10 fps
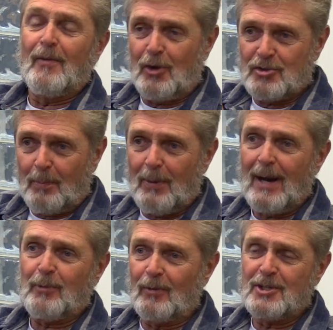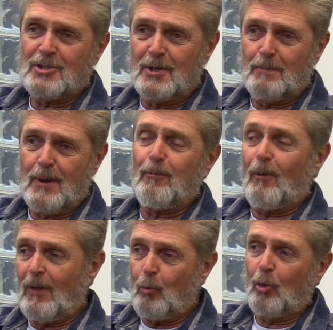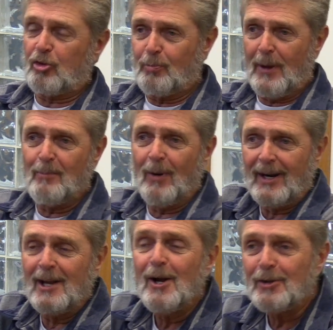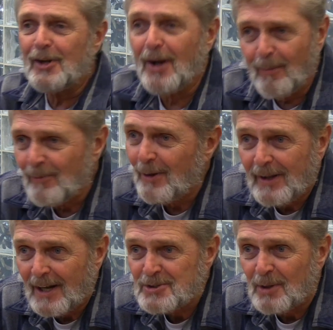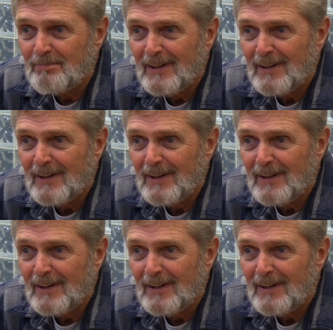there's a population of people that will spend money to come there to catch them.